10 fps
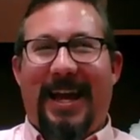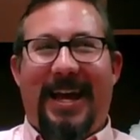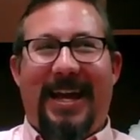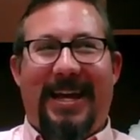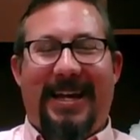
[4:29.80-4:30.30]

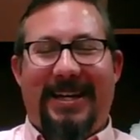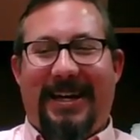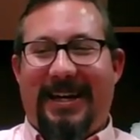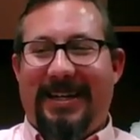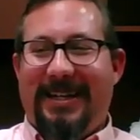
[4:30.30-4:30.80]
and
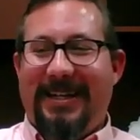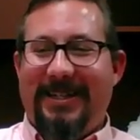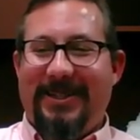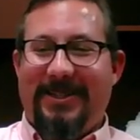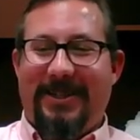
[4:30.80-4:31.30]
I
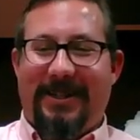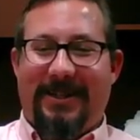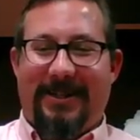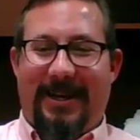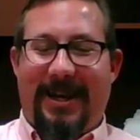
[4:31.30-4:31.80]
needed
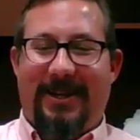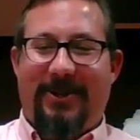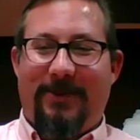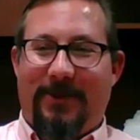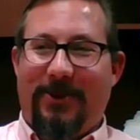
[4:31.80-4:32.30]
uh, I had a
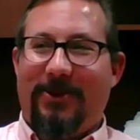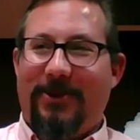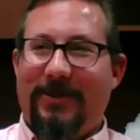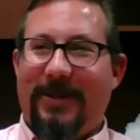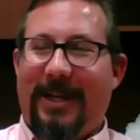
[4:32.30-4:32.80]

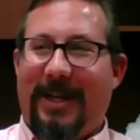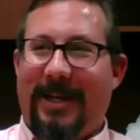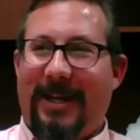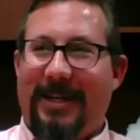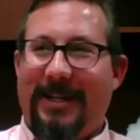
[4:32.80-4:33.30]
computer and
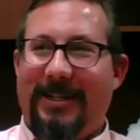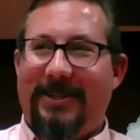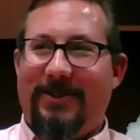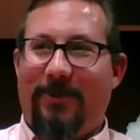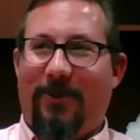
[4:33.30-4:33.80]
I
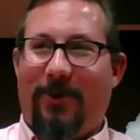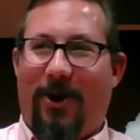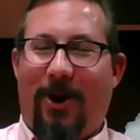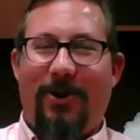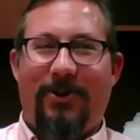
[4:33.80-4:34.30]
needed more
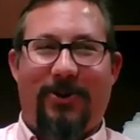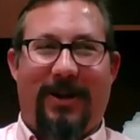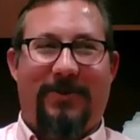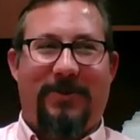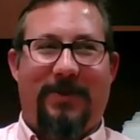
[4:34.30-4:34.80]
hard
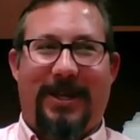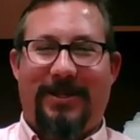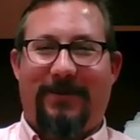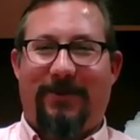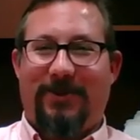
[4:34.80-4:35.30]
drive
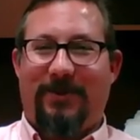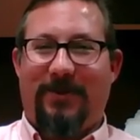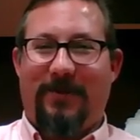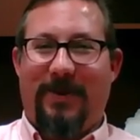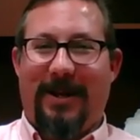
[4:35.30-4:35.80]
space for some
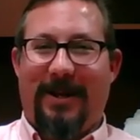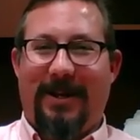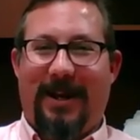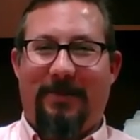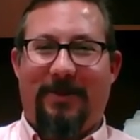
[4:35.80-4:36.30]
of my
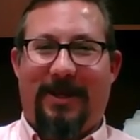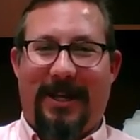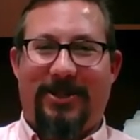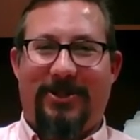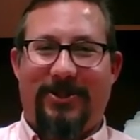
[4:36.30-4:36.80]

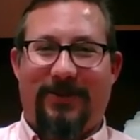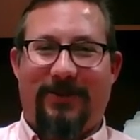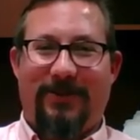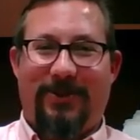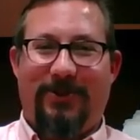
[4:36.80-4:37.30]
applications
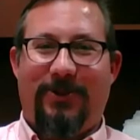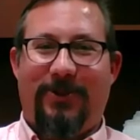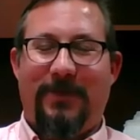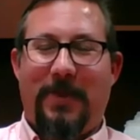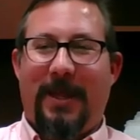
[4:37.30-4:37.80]
for
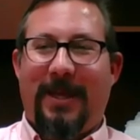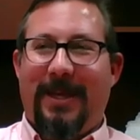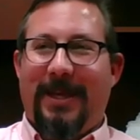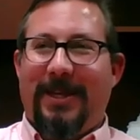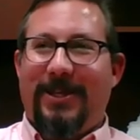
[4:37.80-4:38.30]
school.
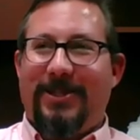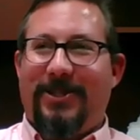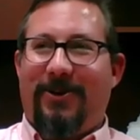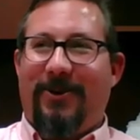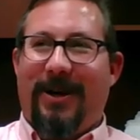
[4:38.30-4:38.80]

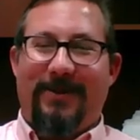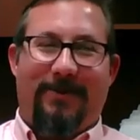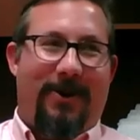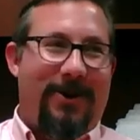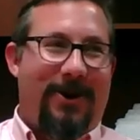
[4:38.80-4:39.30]
So I bought a